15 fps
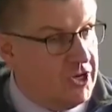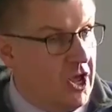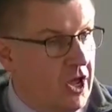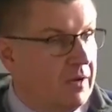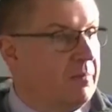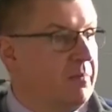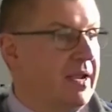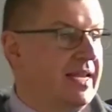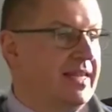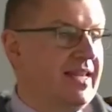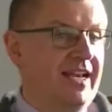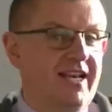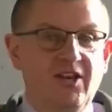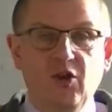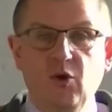not mean
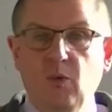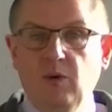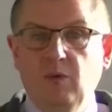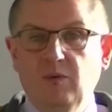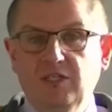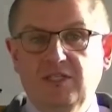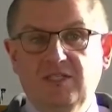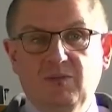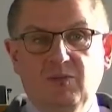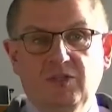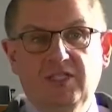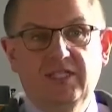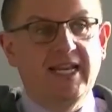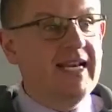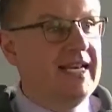that Noah was
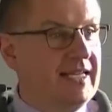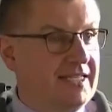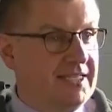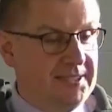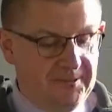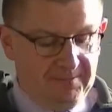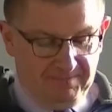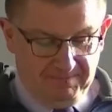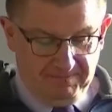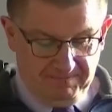sinless.